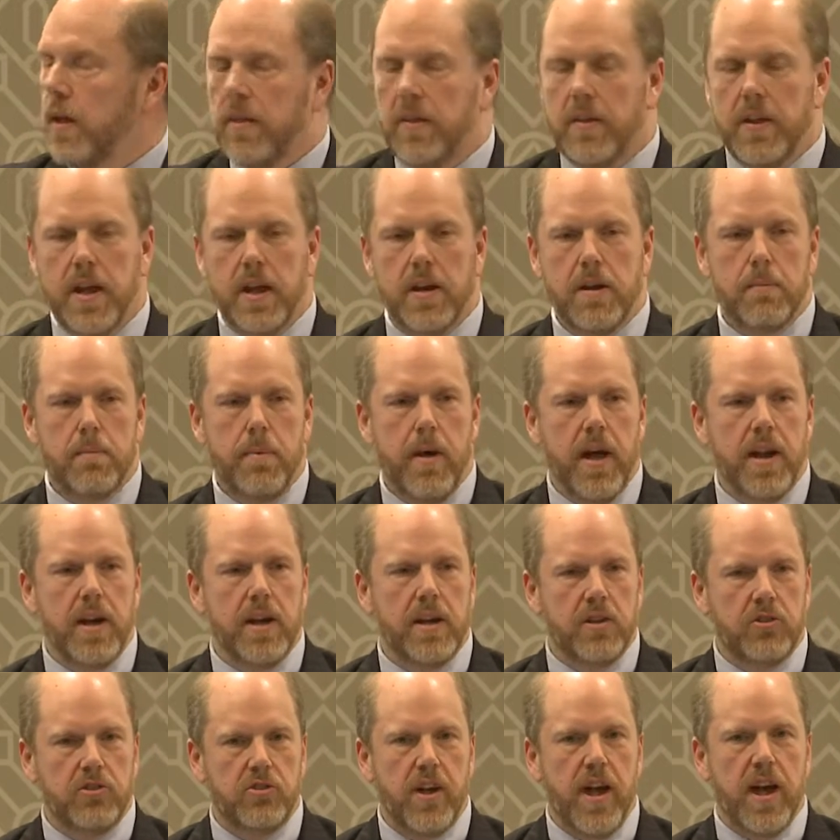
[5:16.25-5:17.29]
The independent
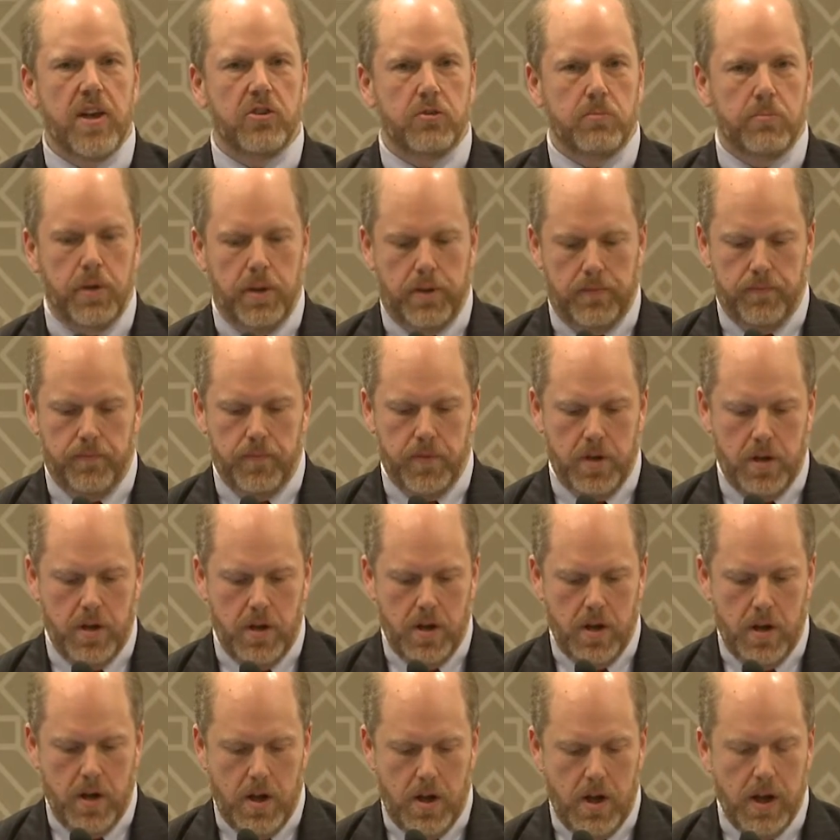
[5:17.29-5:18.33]
assessment
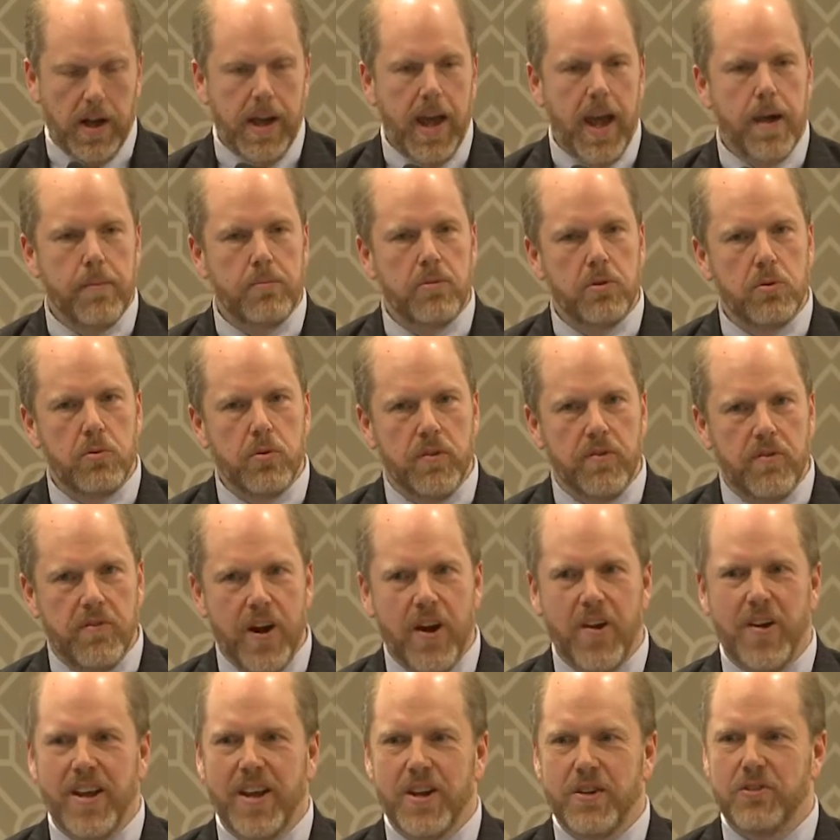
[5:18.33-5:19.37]
came to a
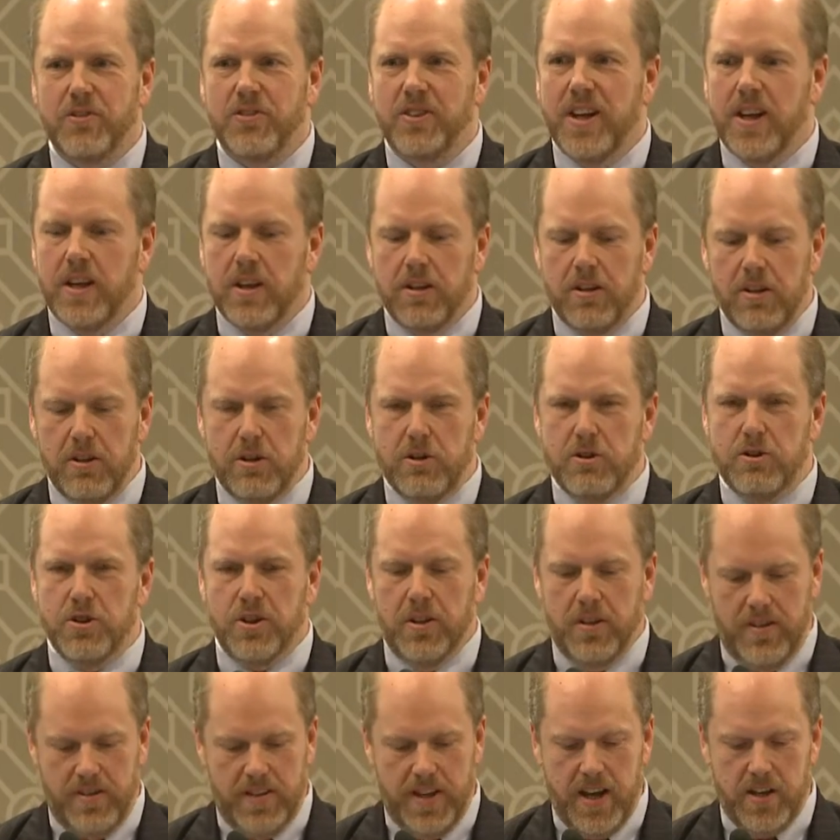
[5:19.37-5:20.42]
very interesting conclusion.
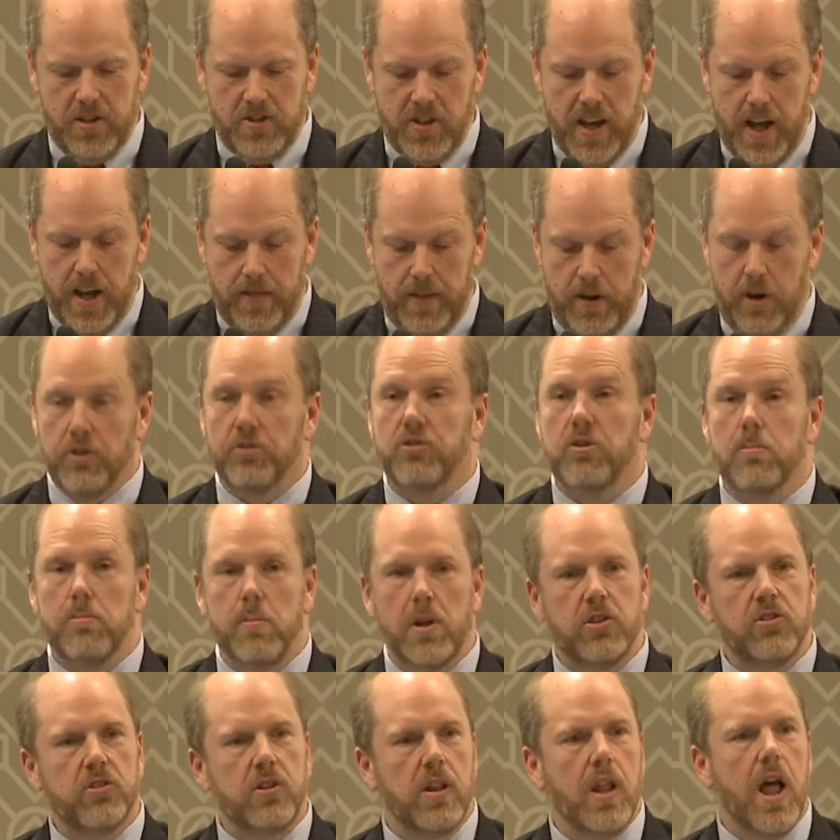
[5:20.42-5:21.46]
They said there's a
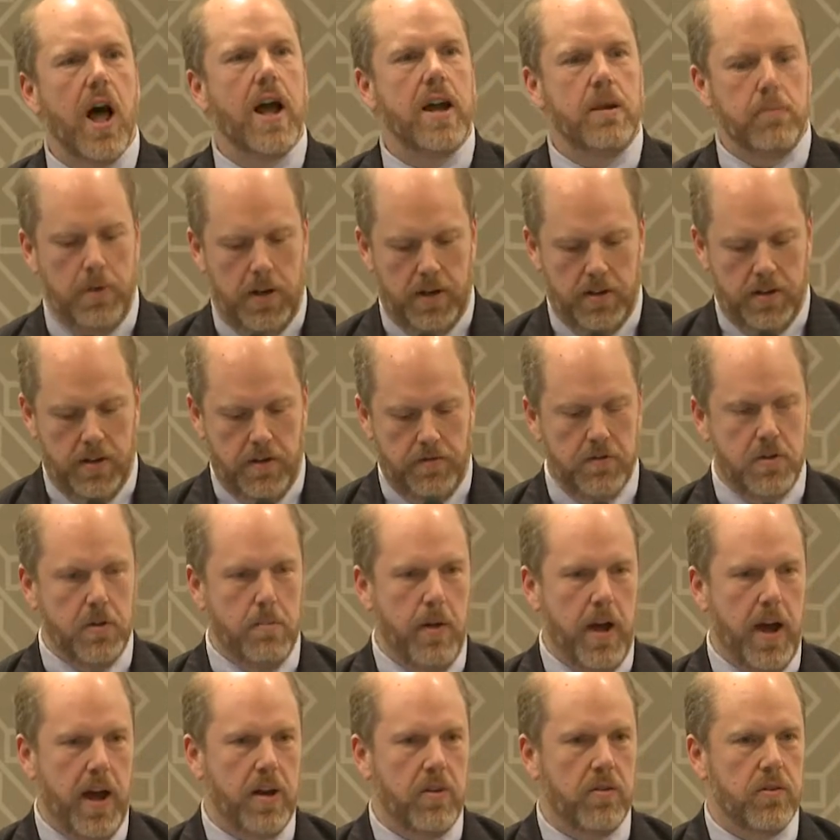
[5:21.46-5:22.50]
misalignment of
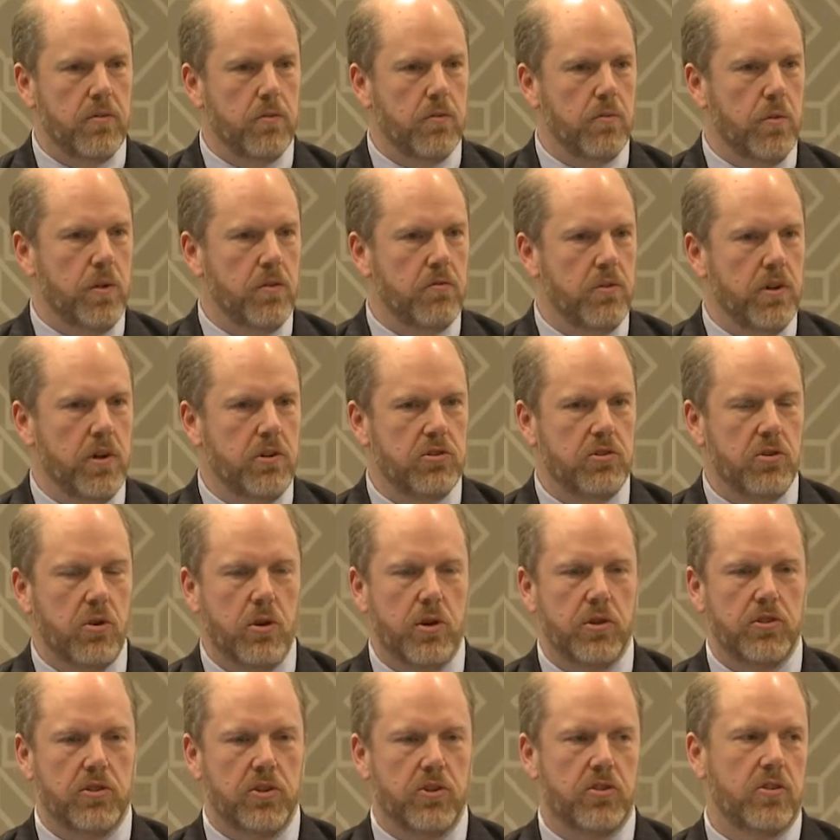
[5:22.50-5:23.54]
demand with
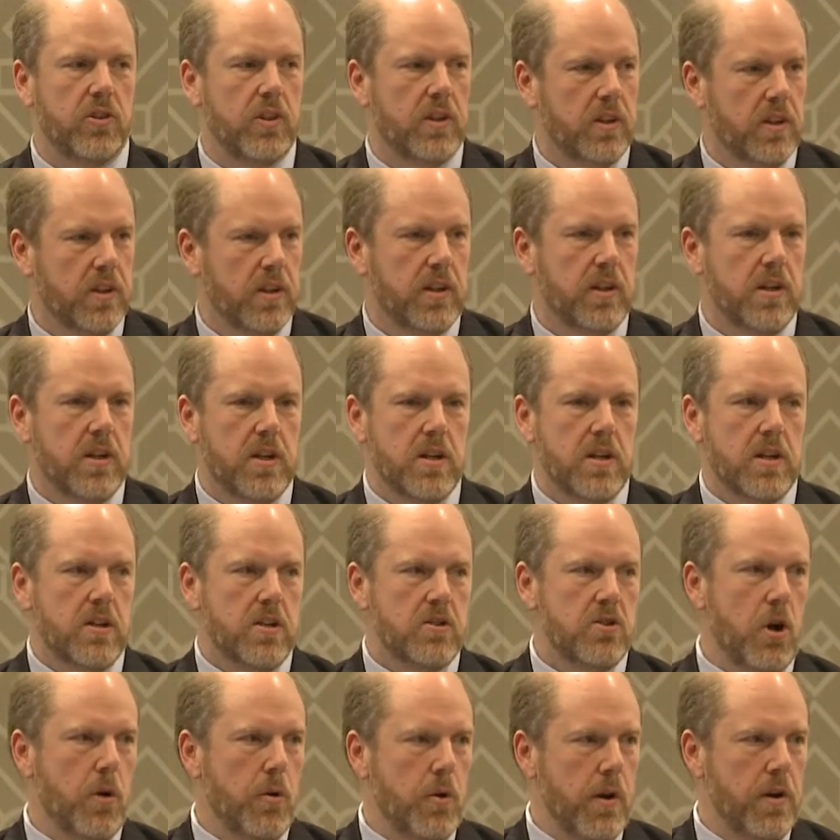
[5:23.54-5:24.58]
resources.
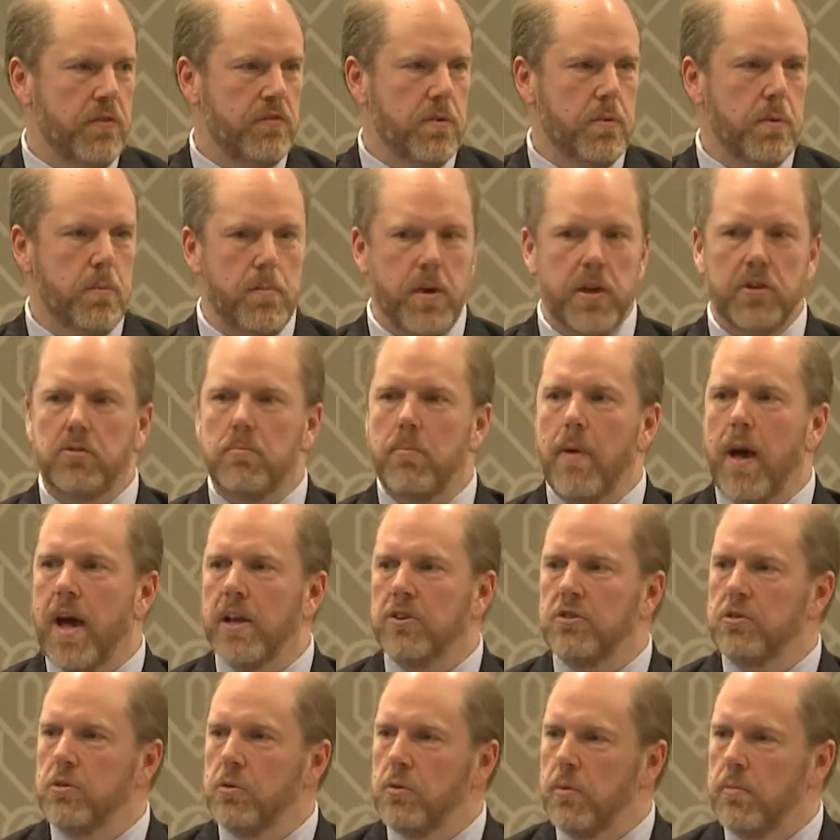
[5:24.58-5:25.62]
So we went from a
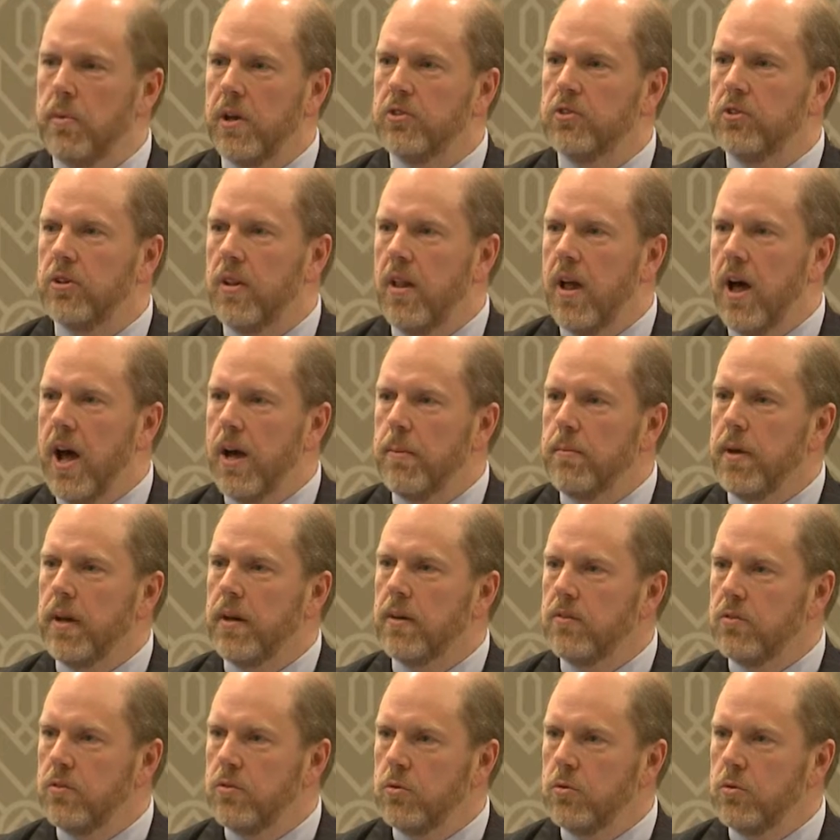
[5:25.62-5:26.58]
mismatch to a misalignment.